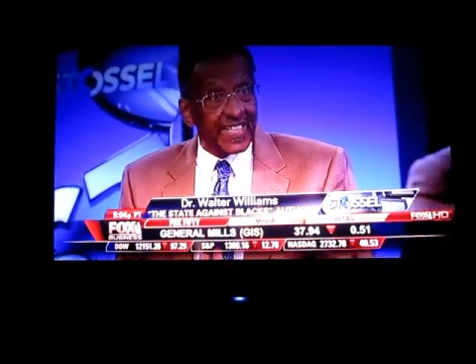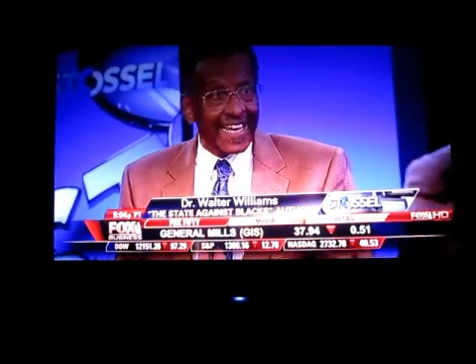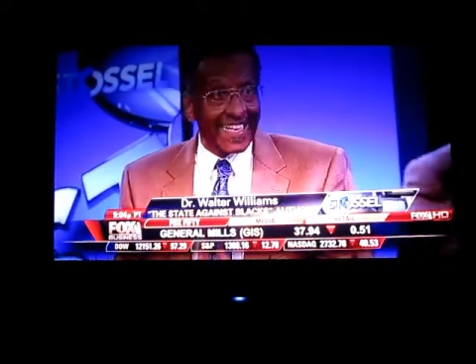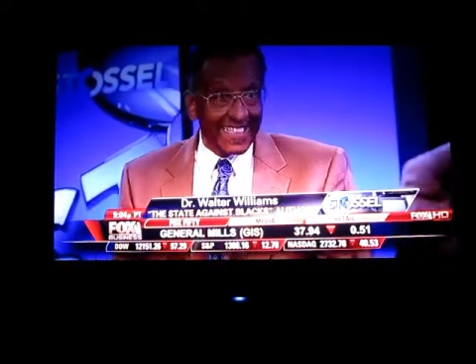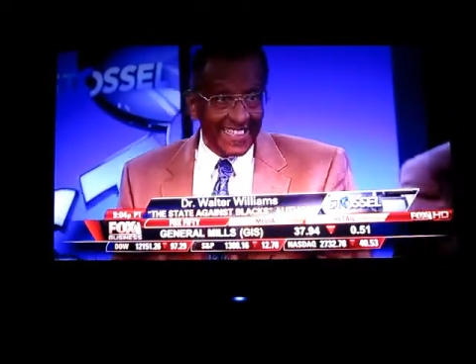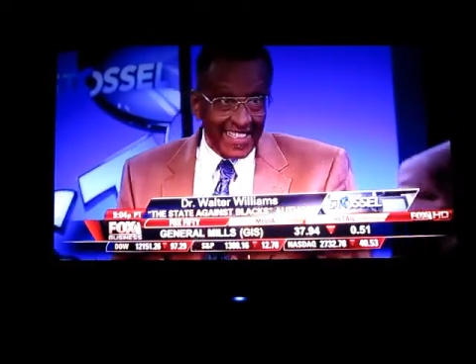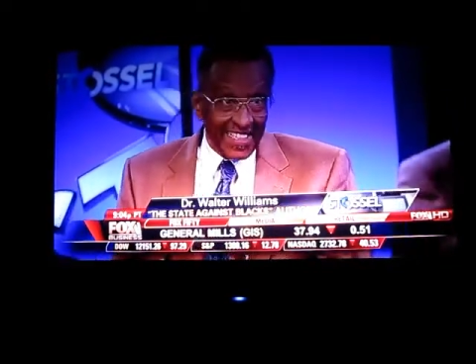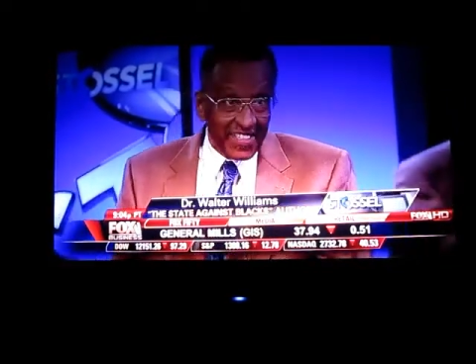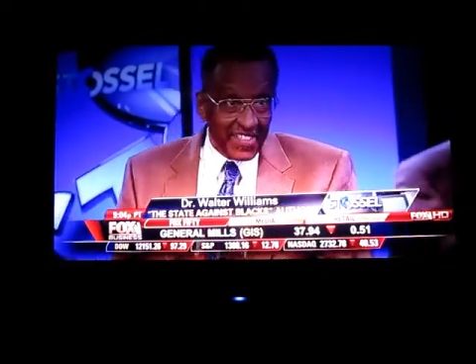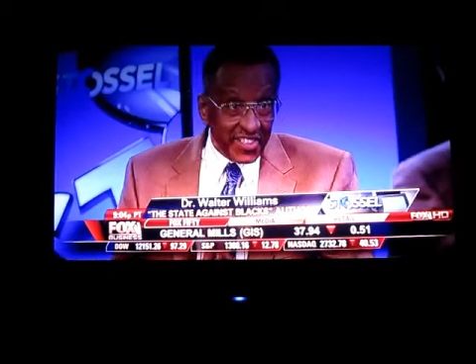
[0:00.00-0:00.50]
at
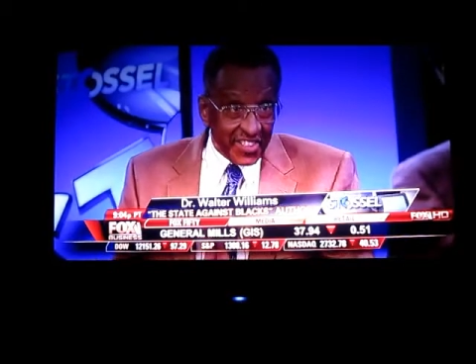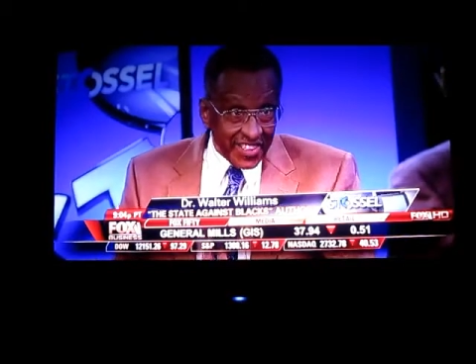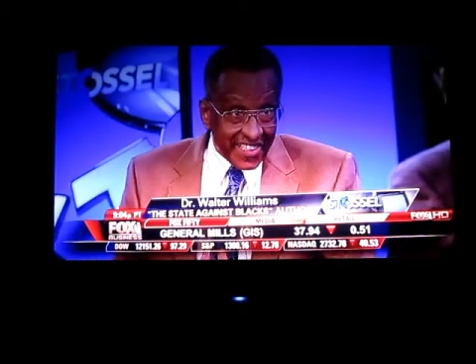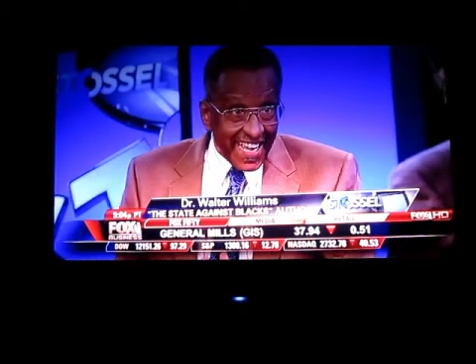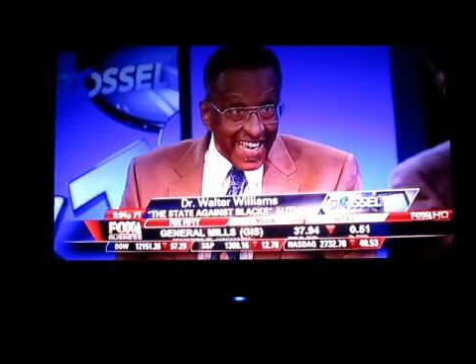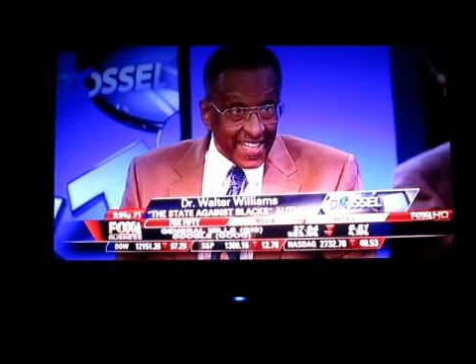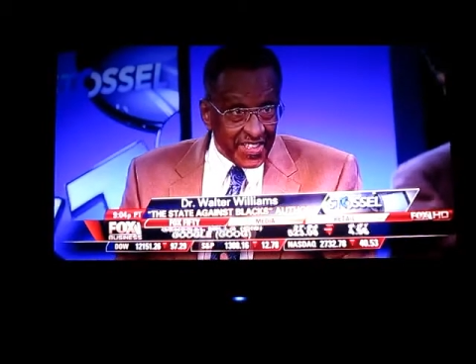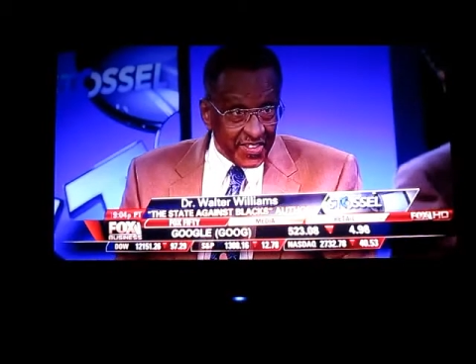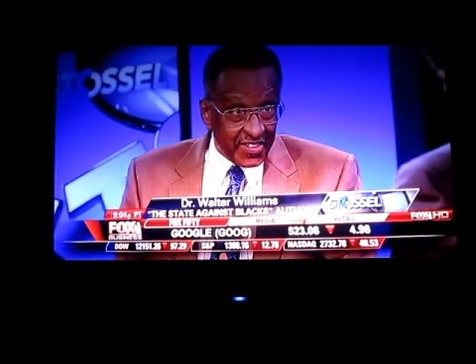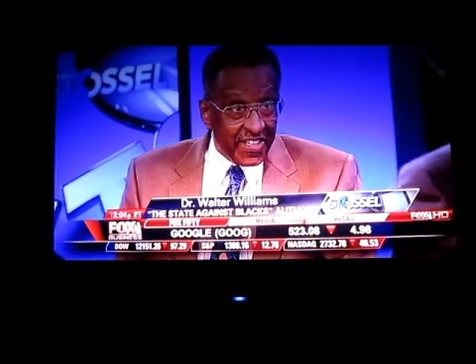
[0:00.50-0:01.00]
least in the
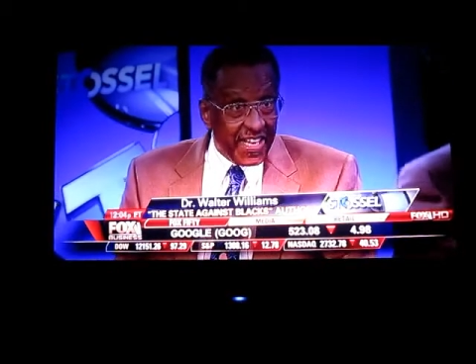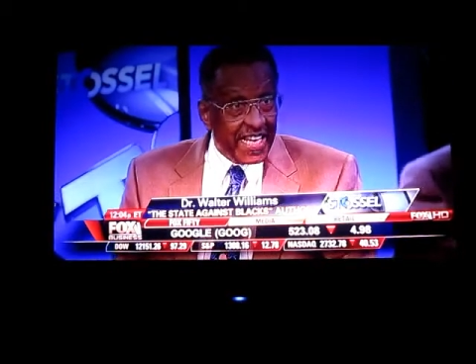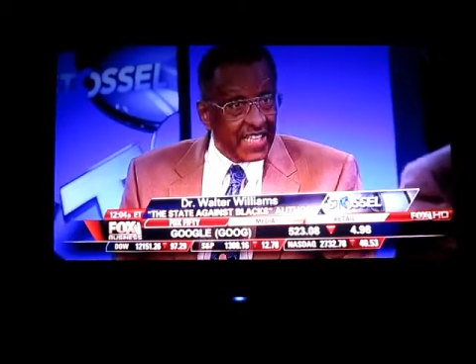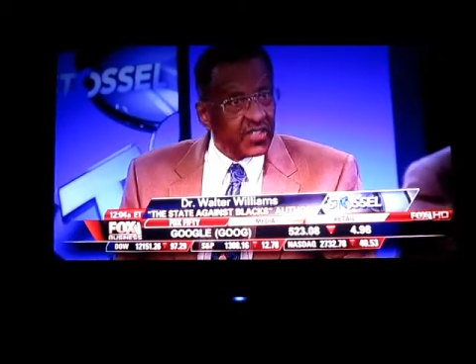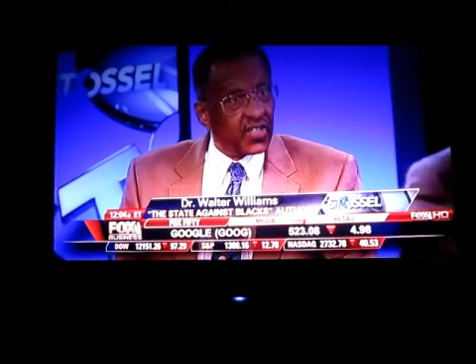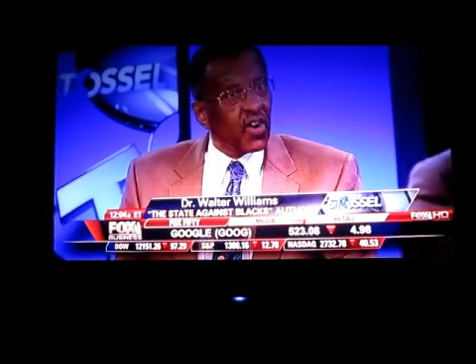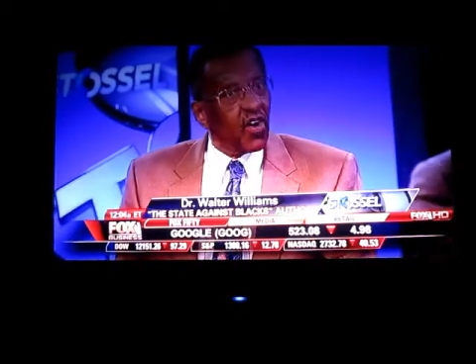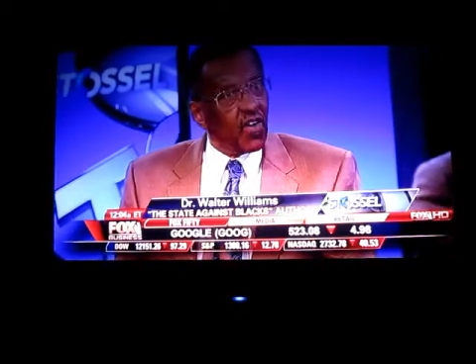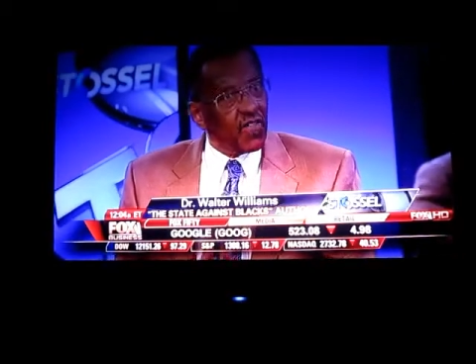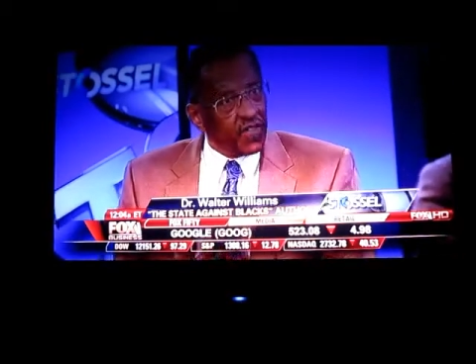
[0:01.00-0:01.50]
United
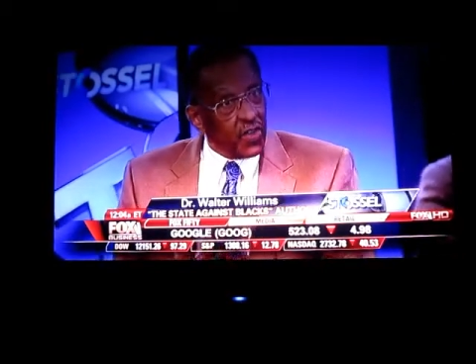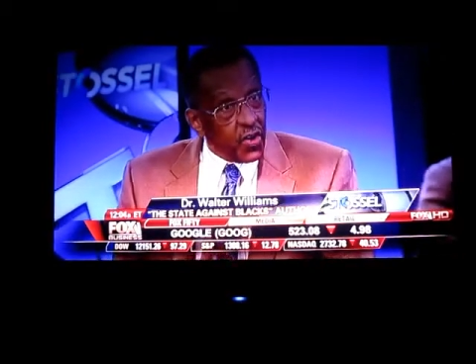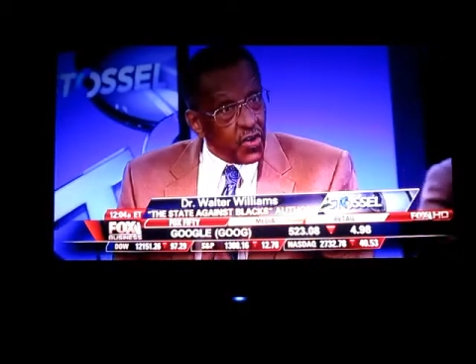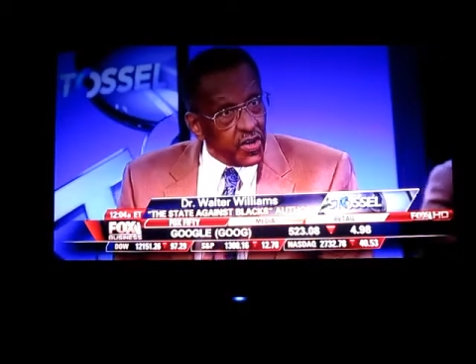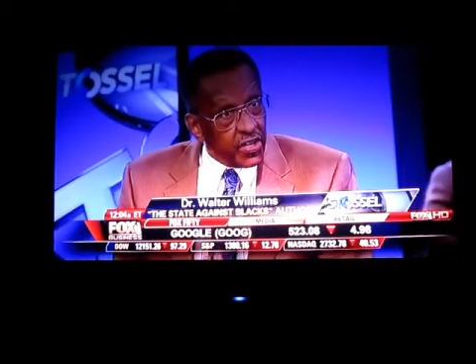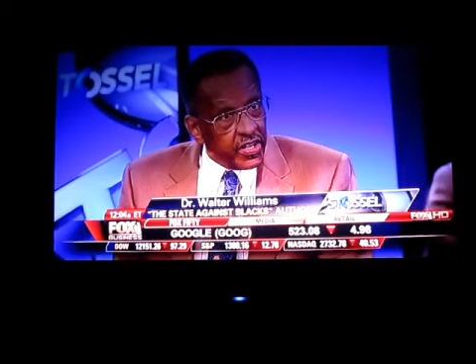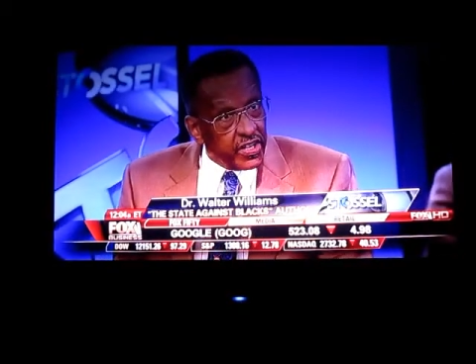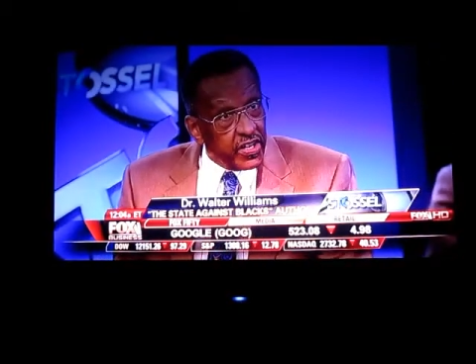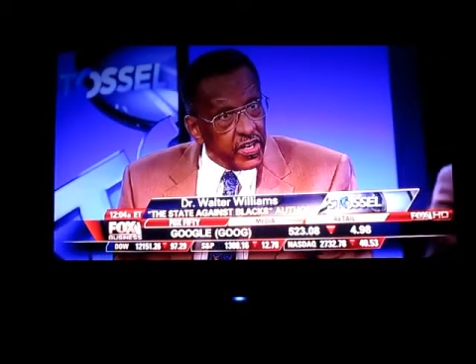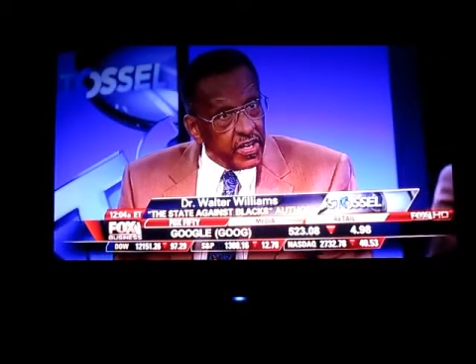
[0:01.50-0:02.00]
States, are
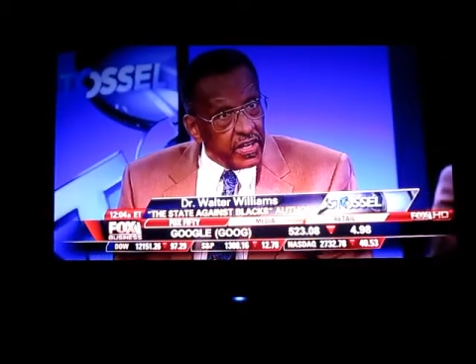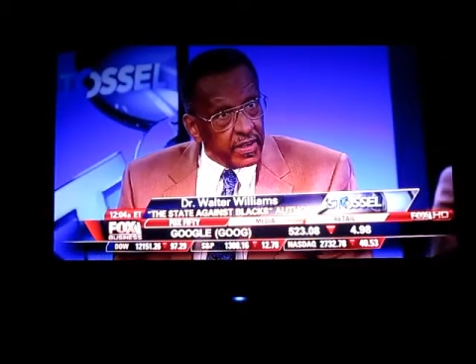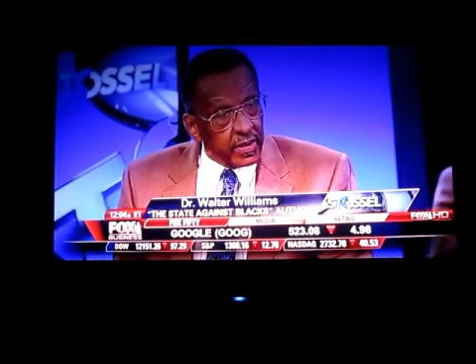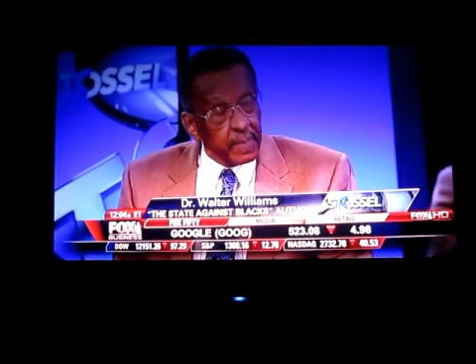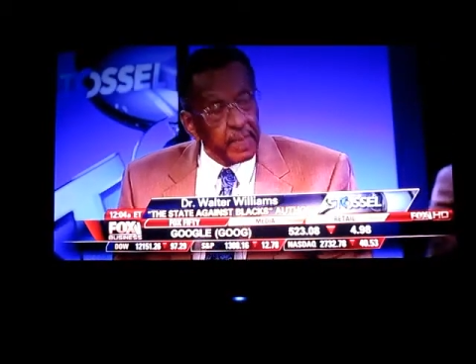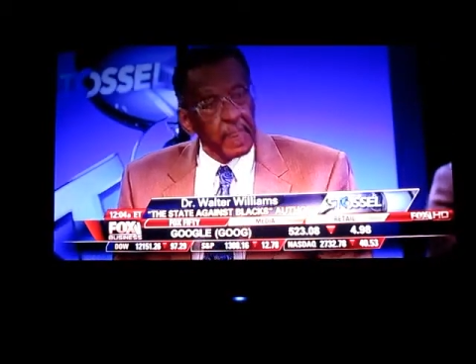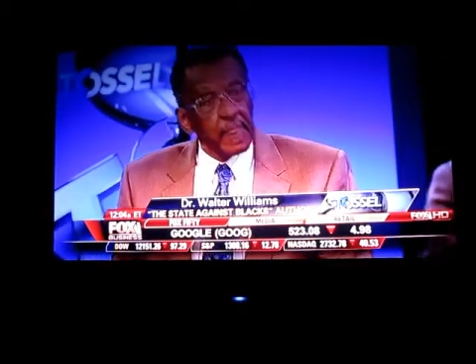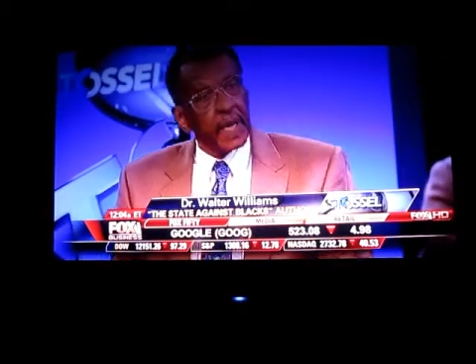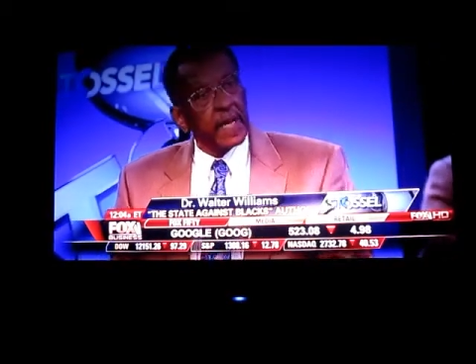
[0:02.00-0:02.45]
very good.